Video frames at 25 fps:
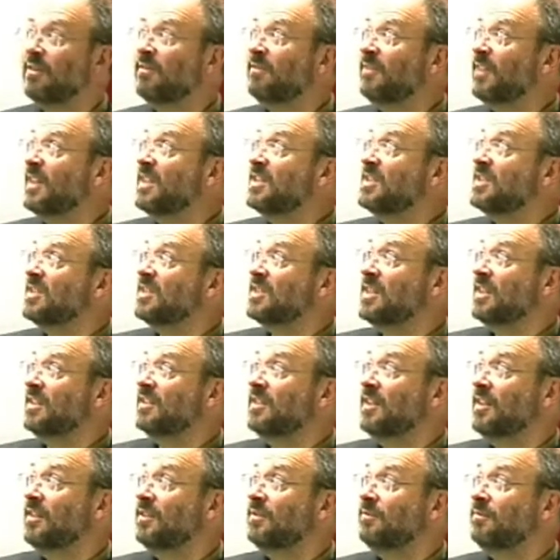the phases
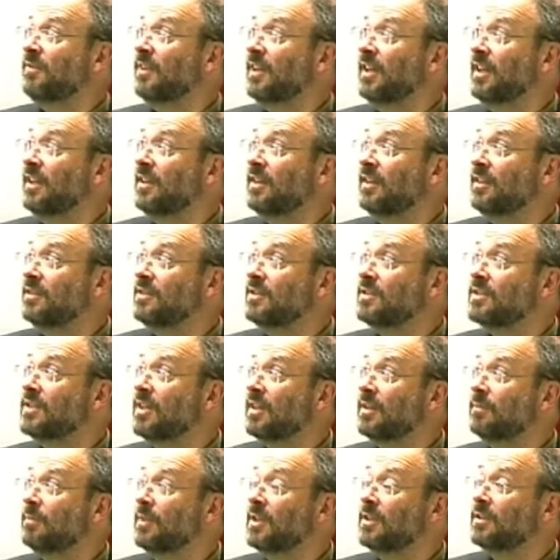identified in
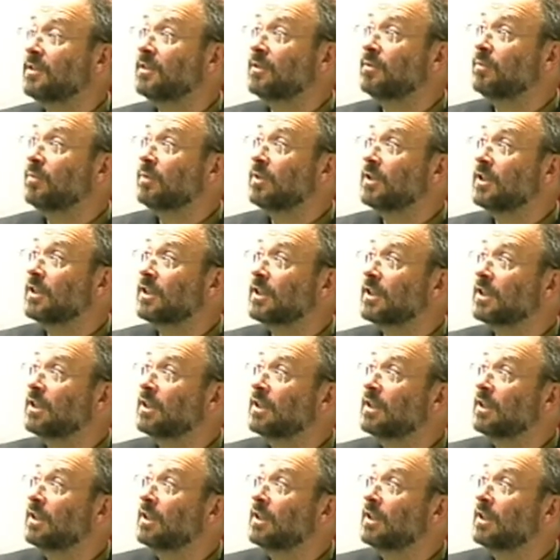segmented work,